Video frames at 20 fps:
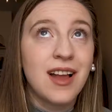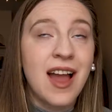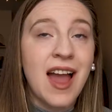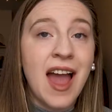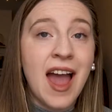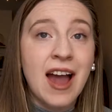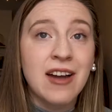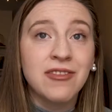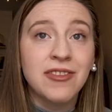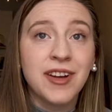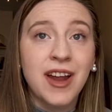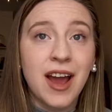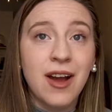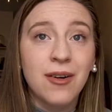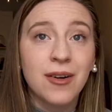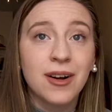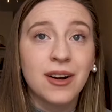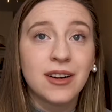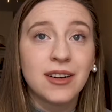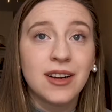a half an
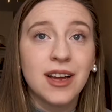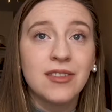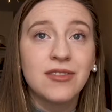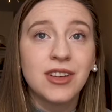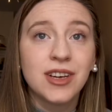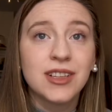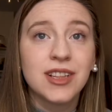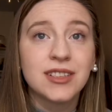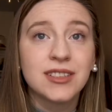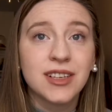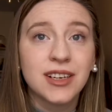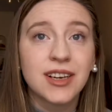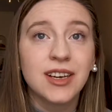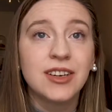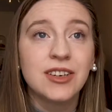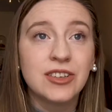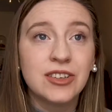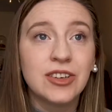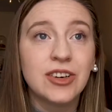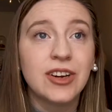hour. I feel like that's like
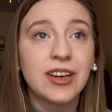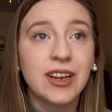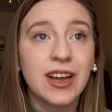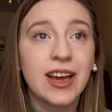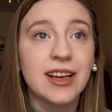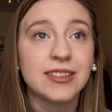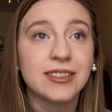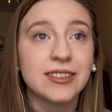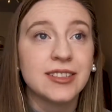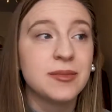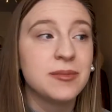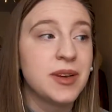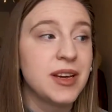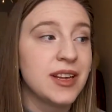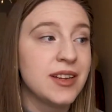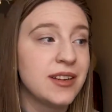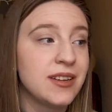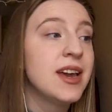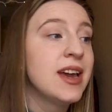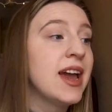a good
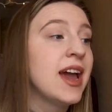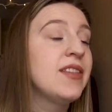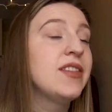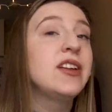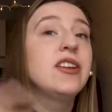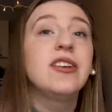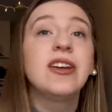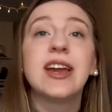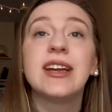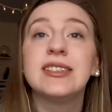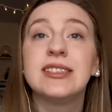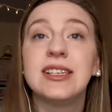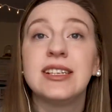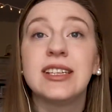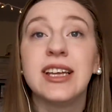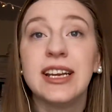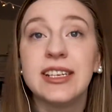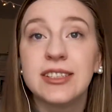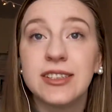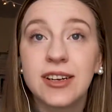estimate. And then you get into
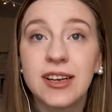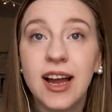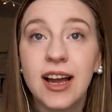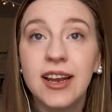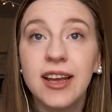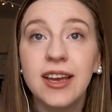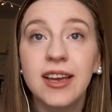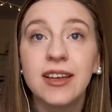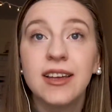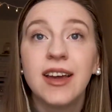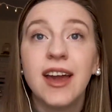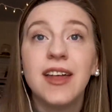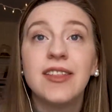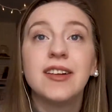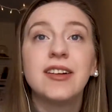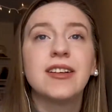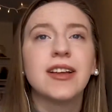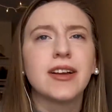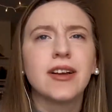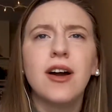laser cutting, and you're like,